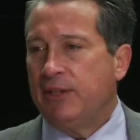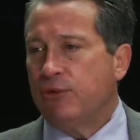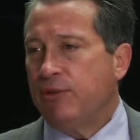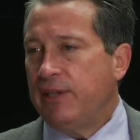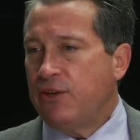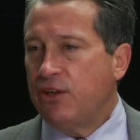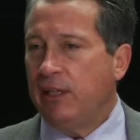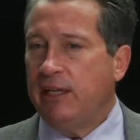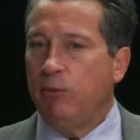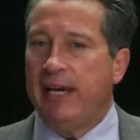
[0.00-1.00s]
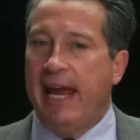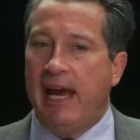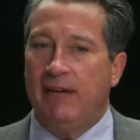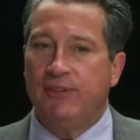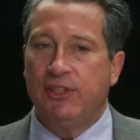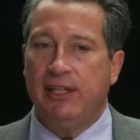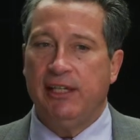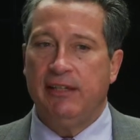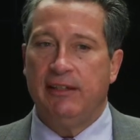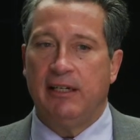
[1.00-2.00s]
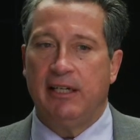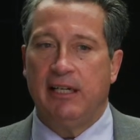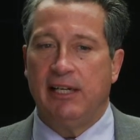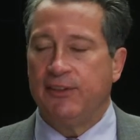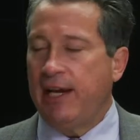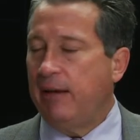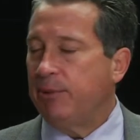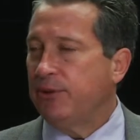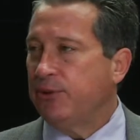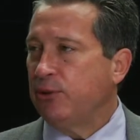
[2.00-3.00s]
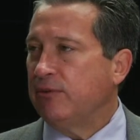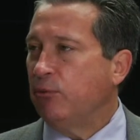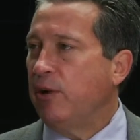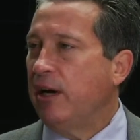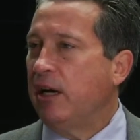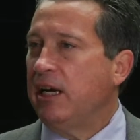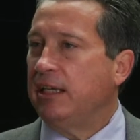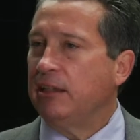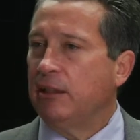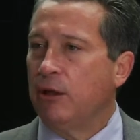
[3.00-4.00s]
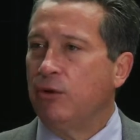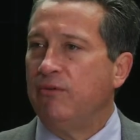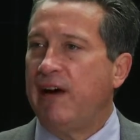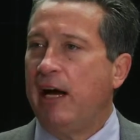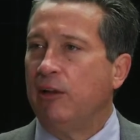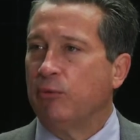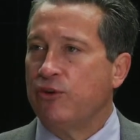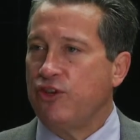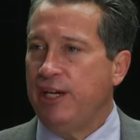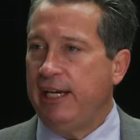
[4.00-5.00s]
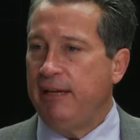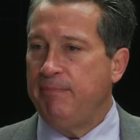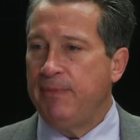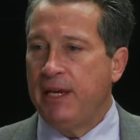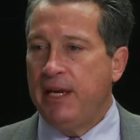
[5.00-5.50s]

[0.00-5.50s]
Traditionally, we have seen examples of where in a low vol regime,